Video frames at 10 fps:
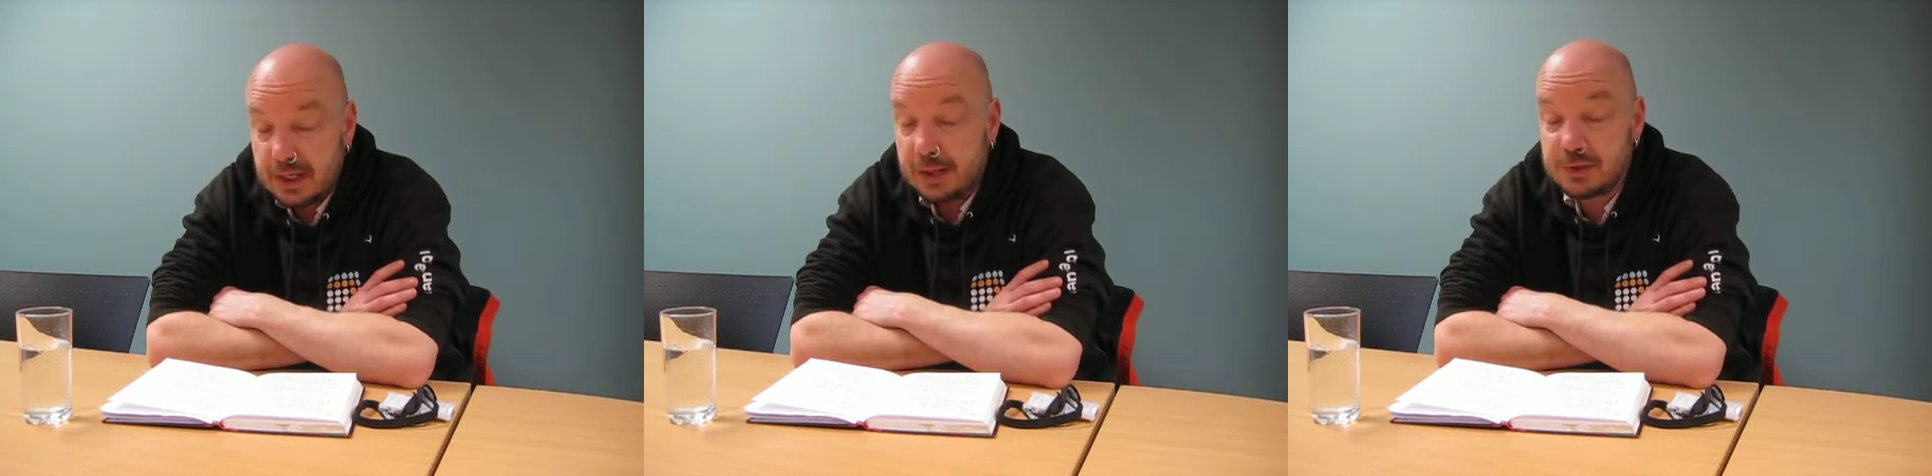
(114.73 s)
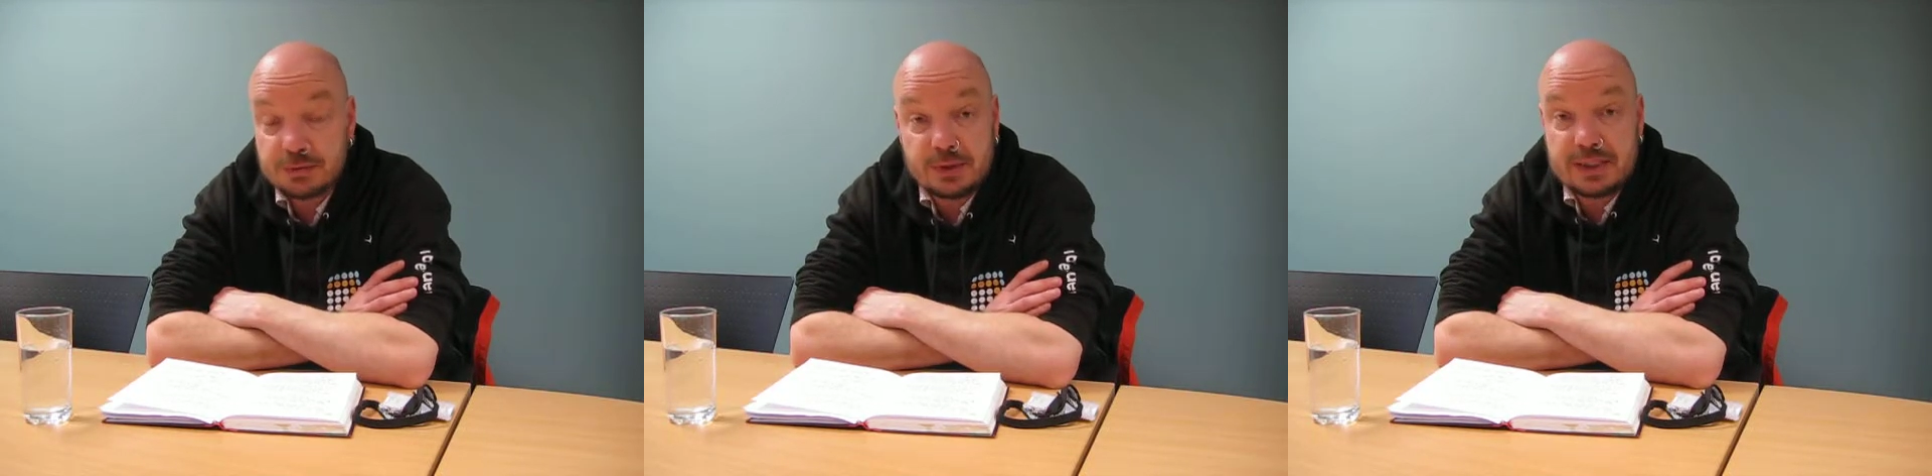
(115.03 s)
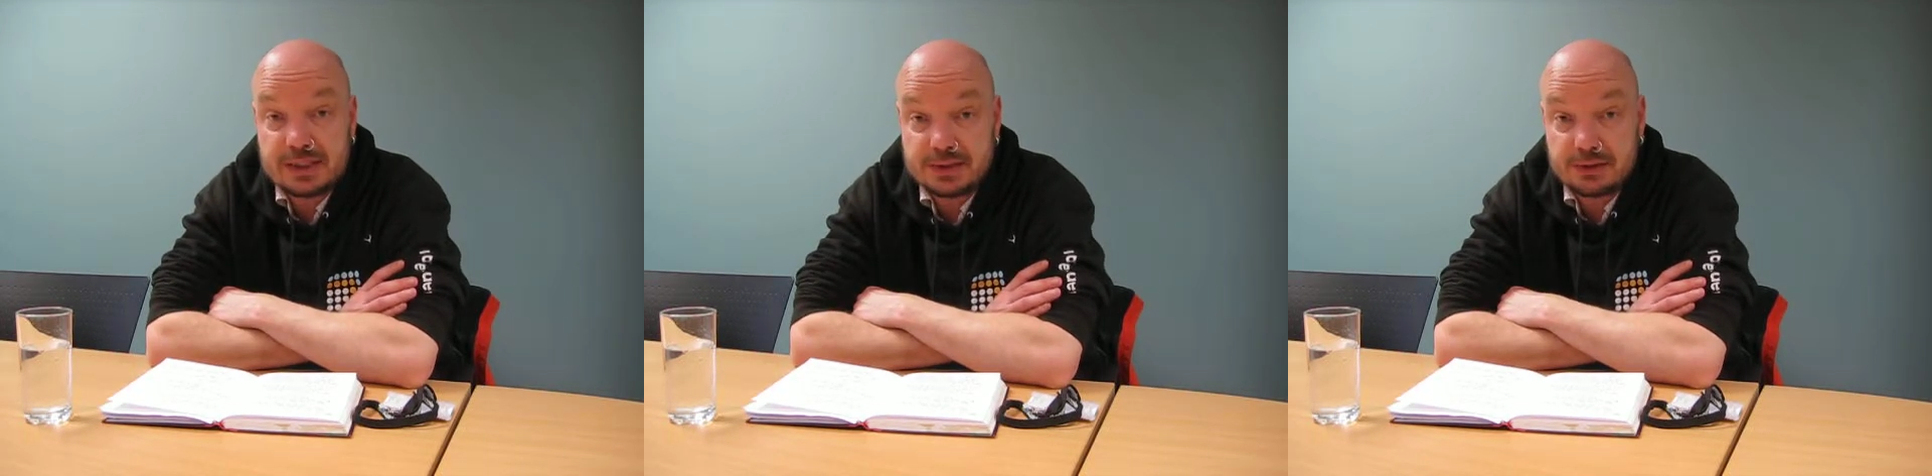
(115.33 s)
It was a
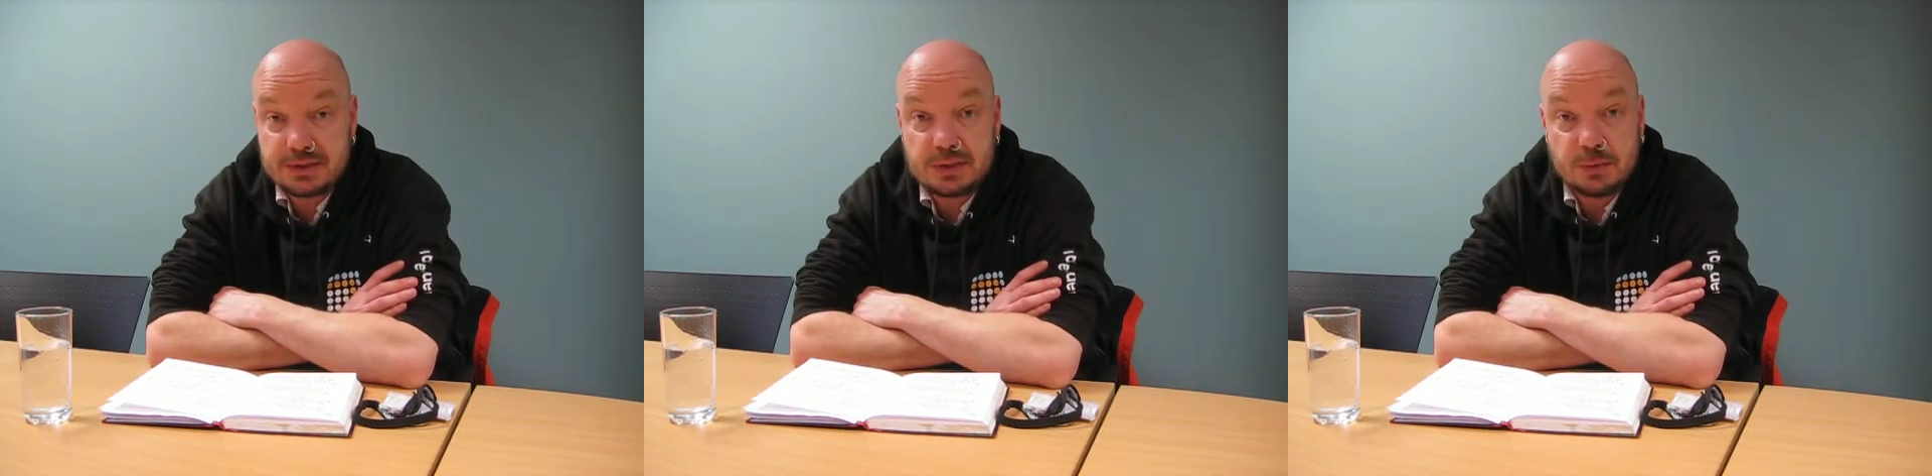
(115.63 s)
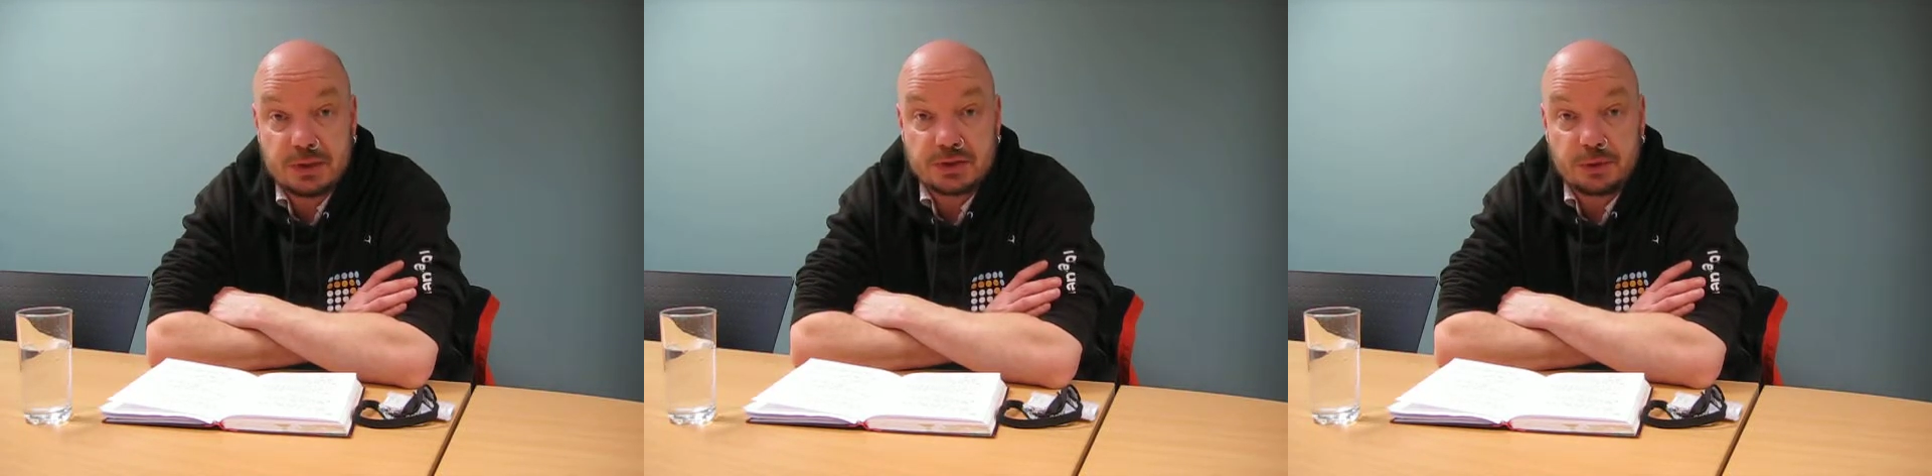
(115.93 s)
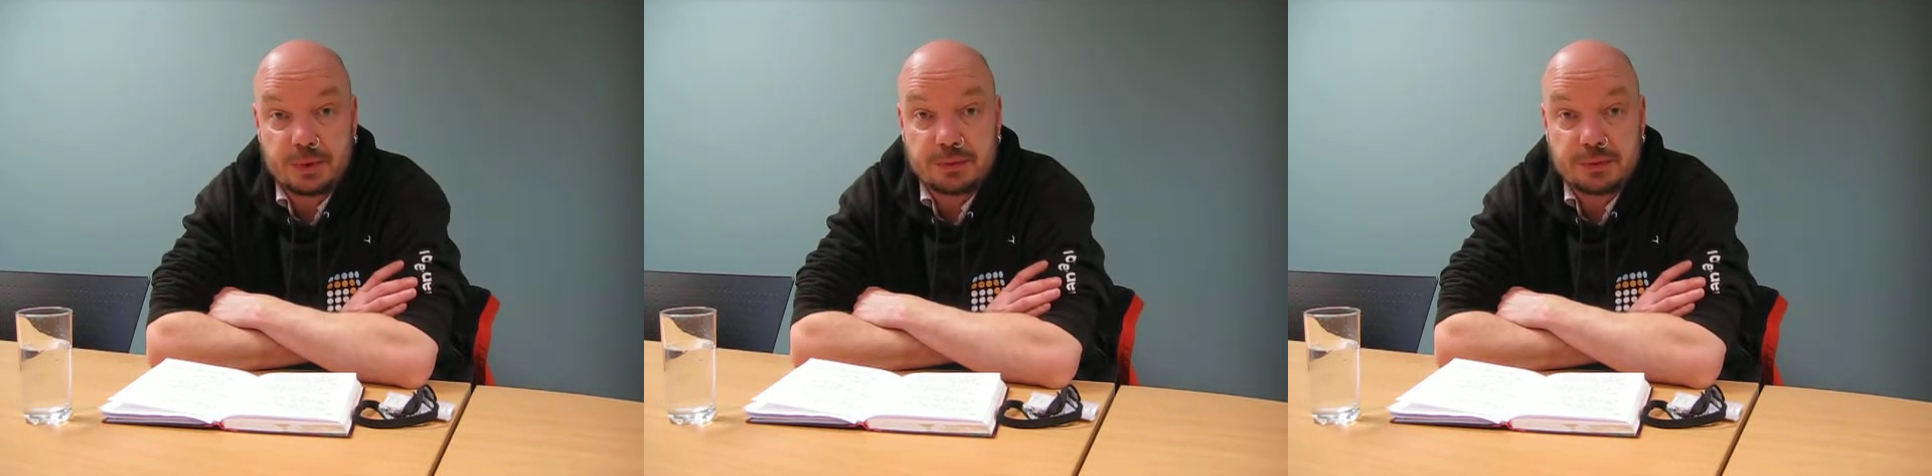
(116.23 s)
really exciting workshop,